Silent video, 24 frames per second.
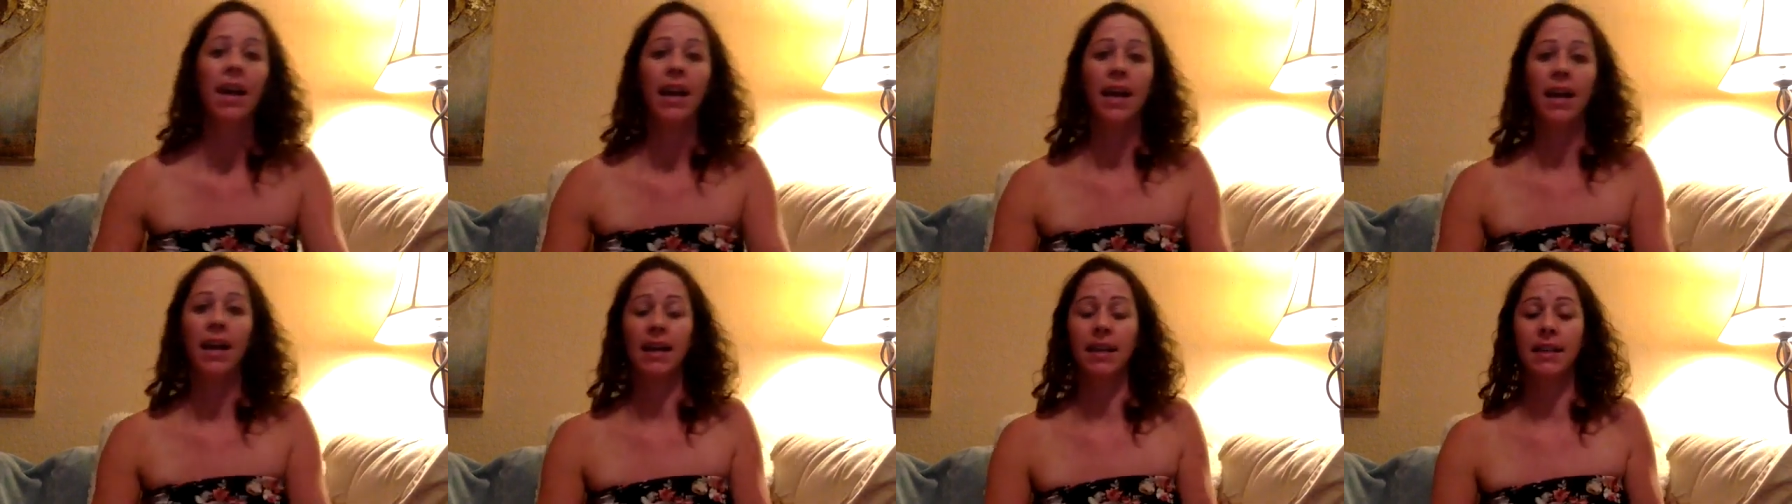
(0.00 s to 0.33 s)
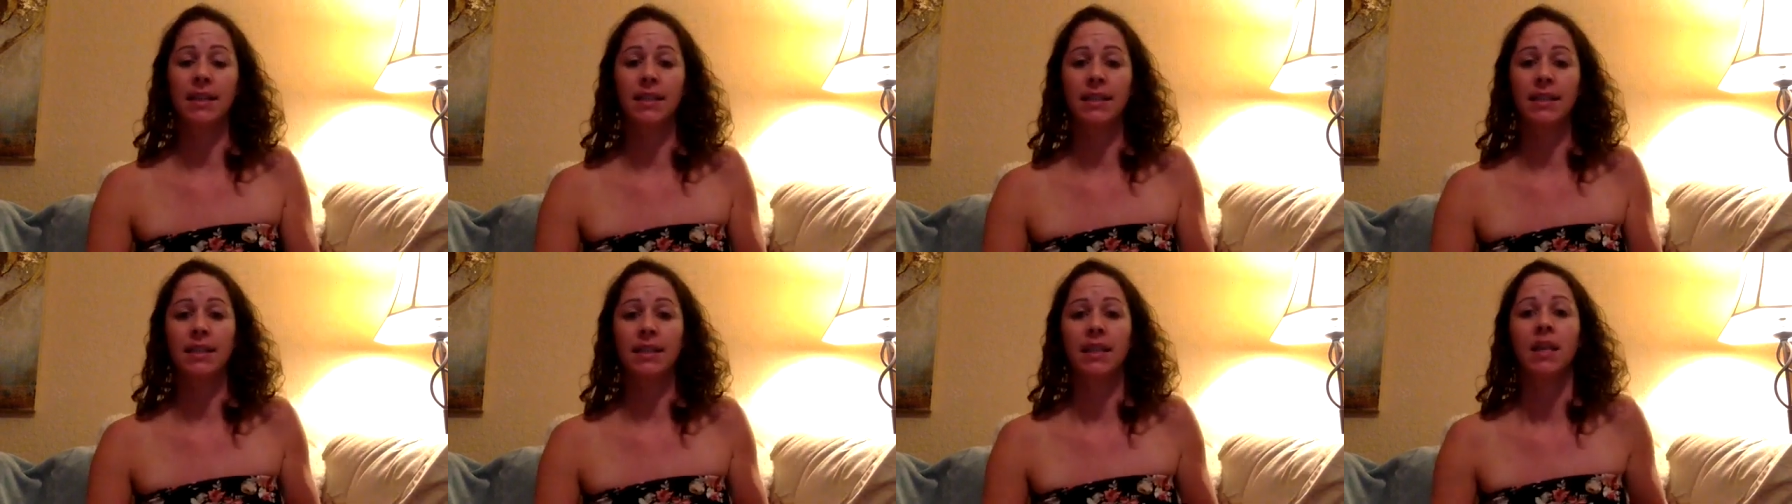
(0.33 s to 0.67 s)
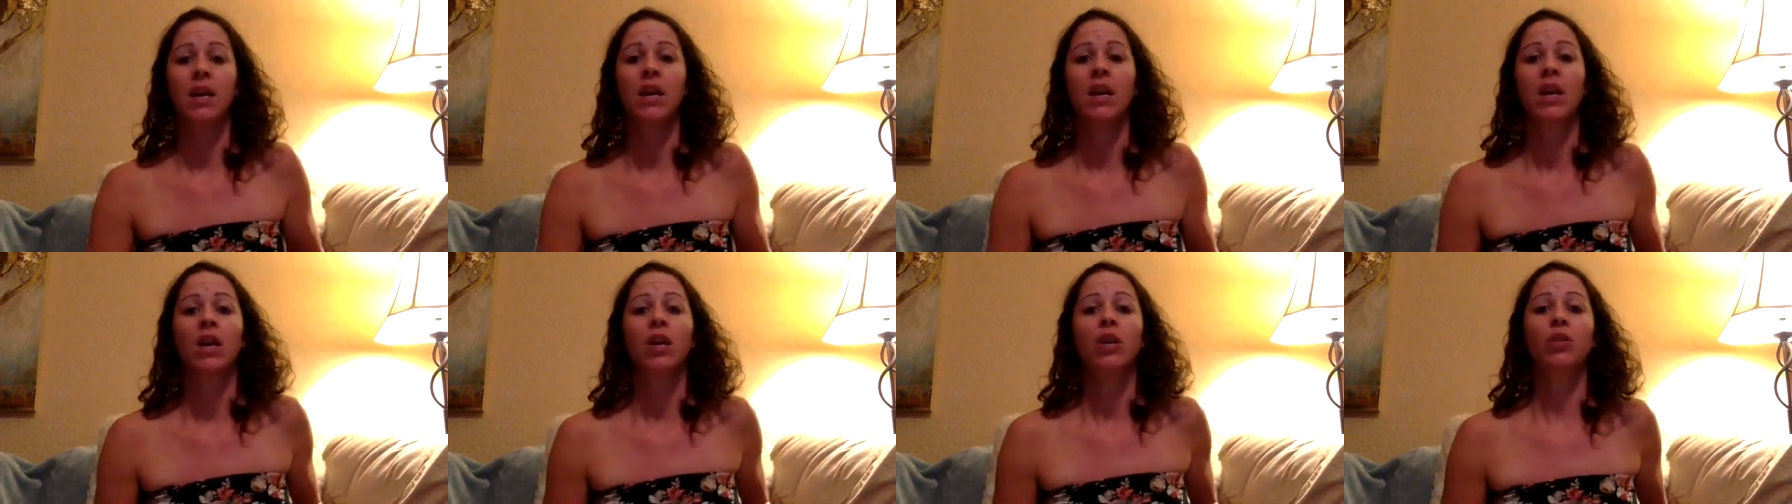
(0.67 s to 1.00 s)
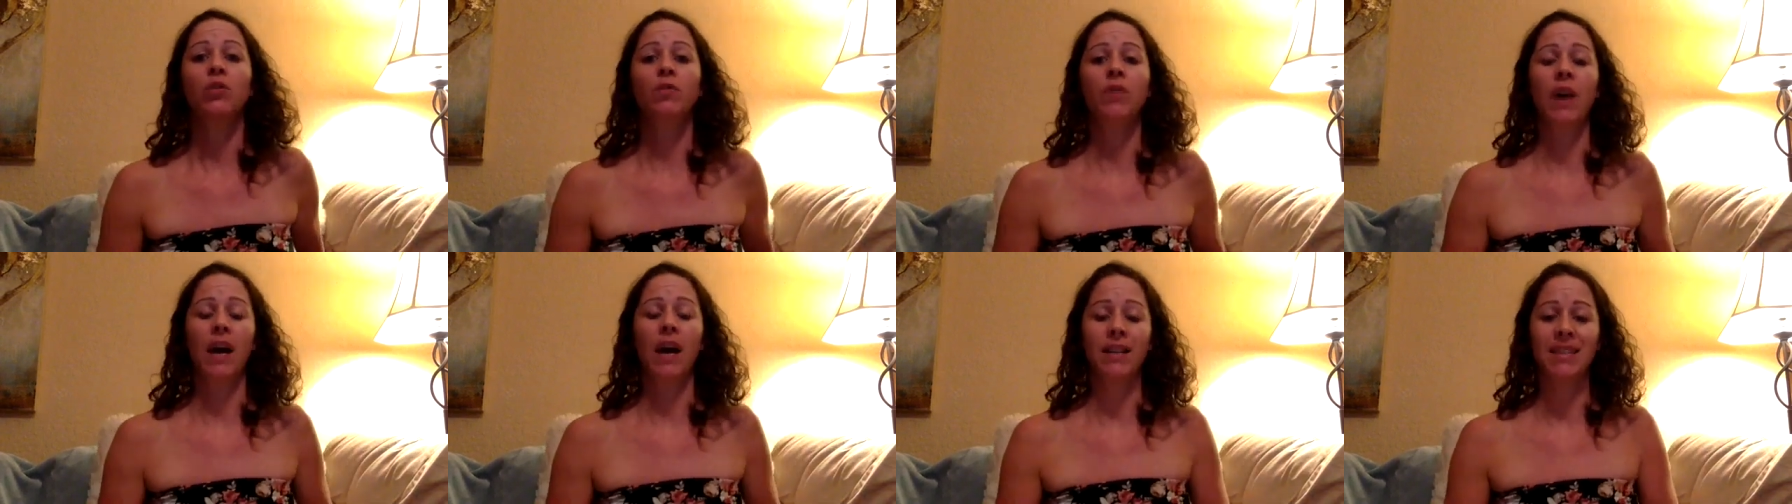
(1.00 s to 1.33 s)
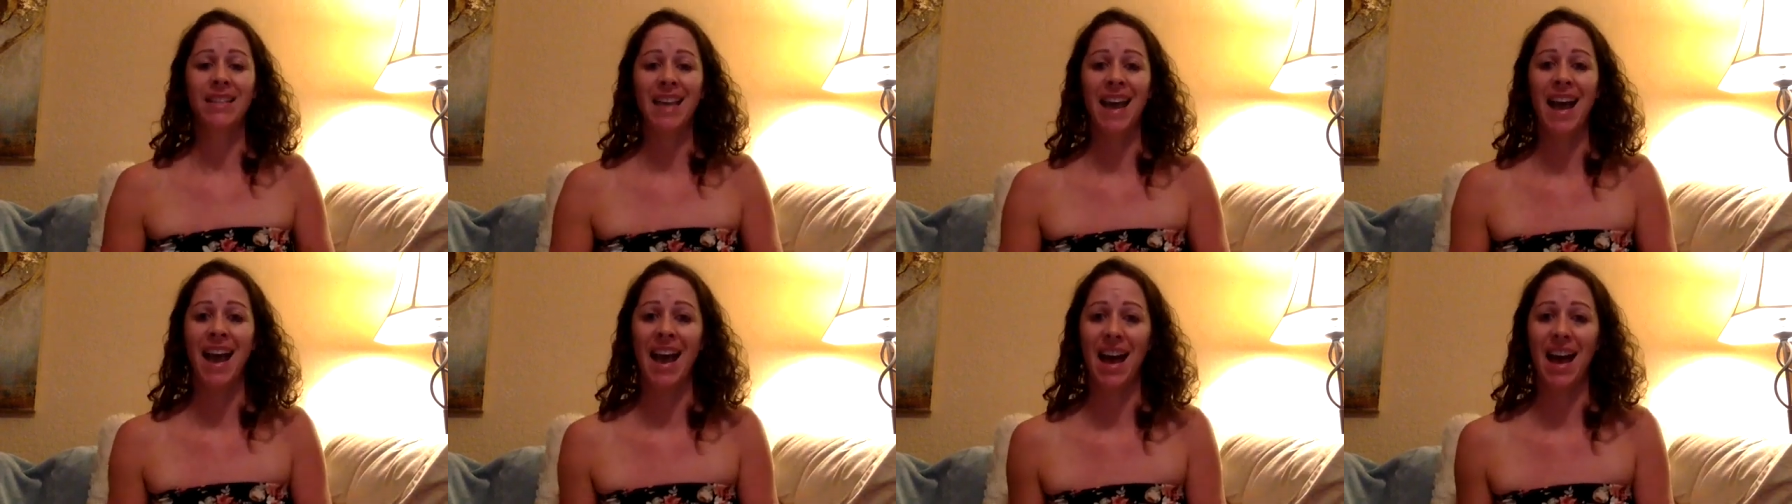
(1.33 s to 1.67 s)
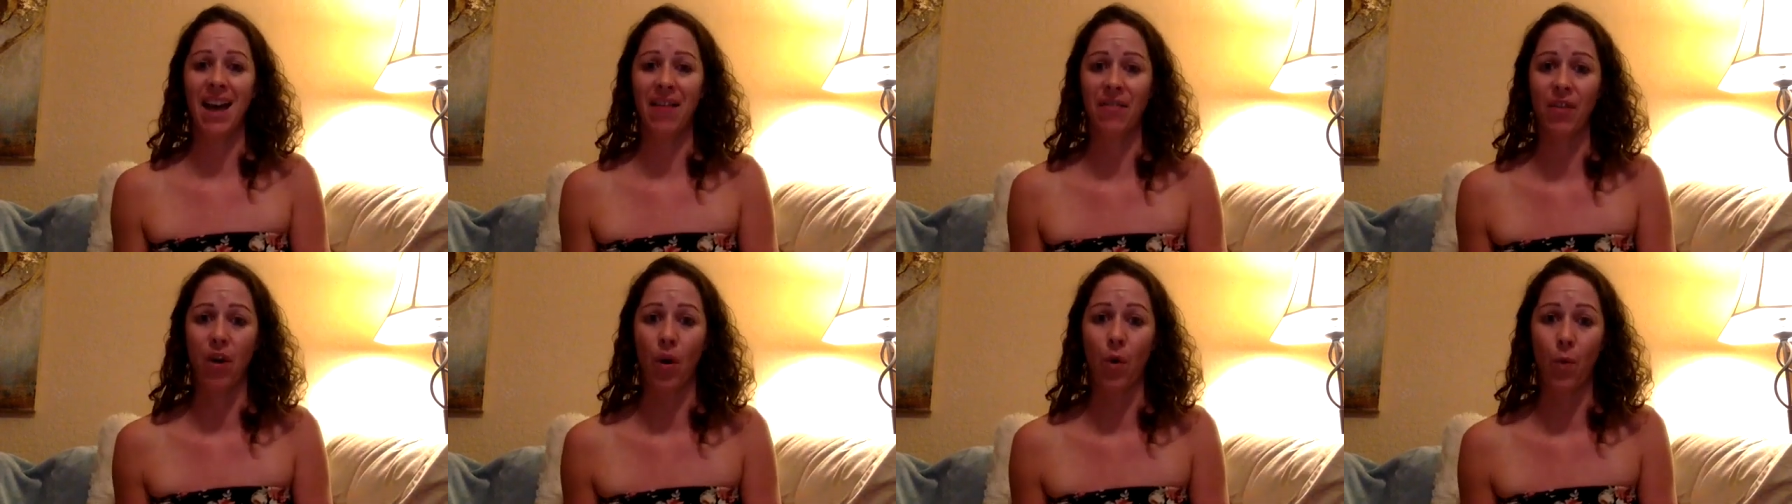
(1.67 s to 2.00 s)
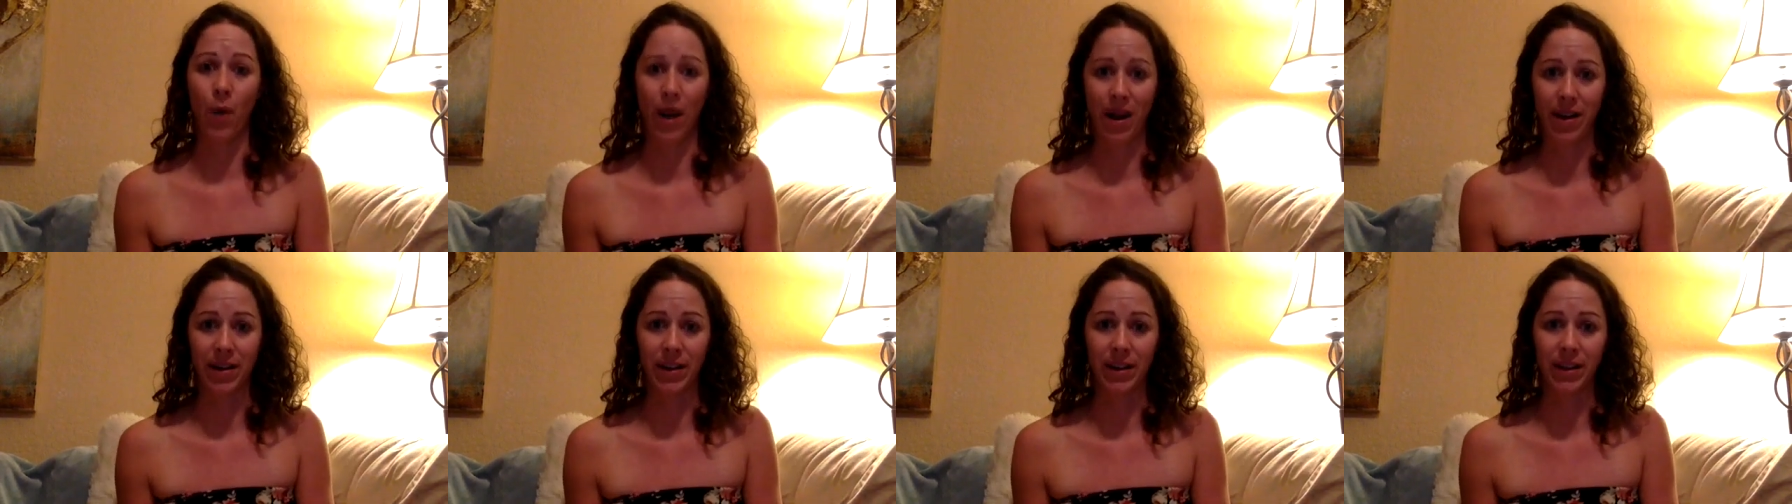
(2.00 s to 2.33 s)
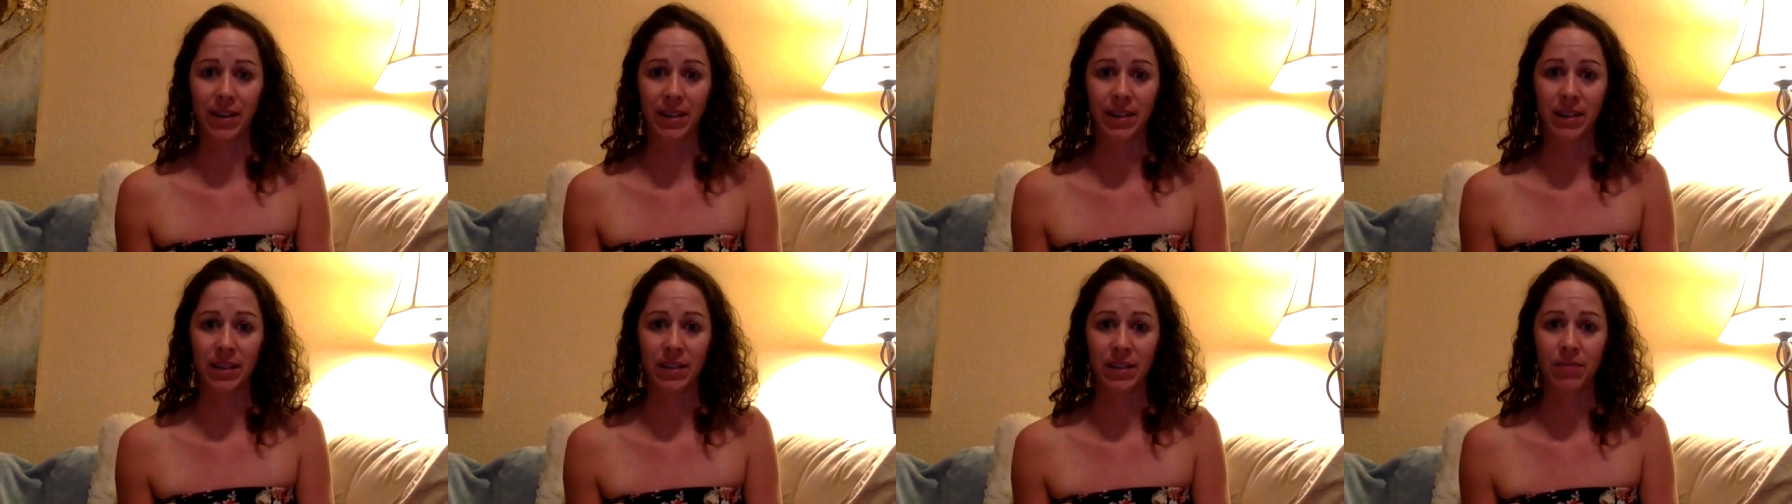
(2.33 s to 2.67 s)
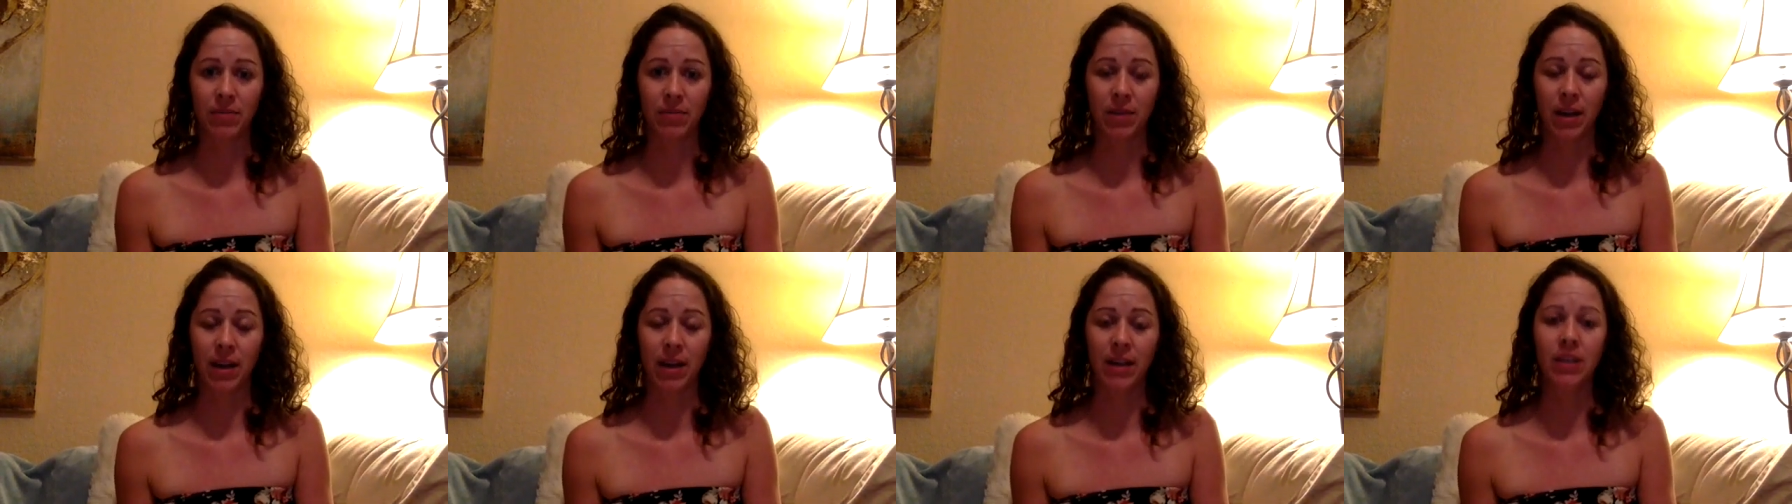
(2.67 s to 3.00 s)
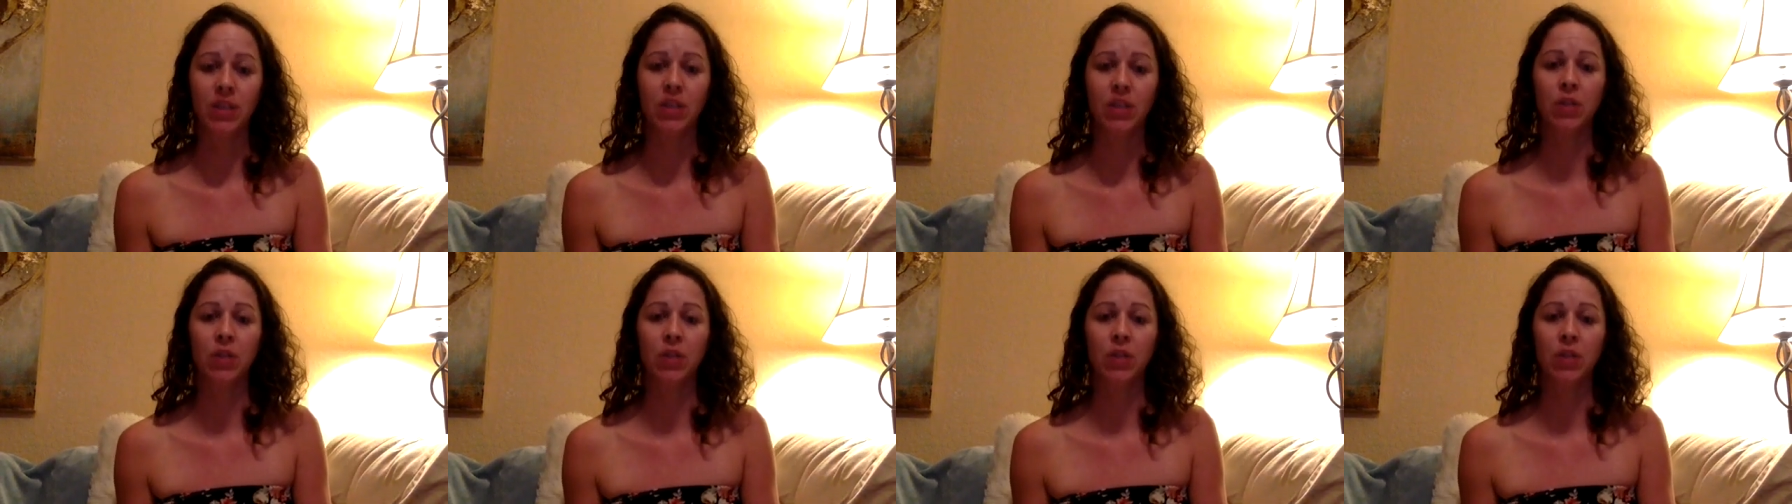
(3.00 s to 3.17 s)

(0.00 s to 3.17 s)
is you've got to have awareness, right?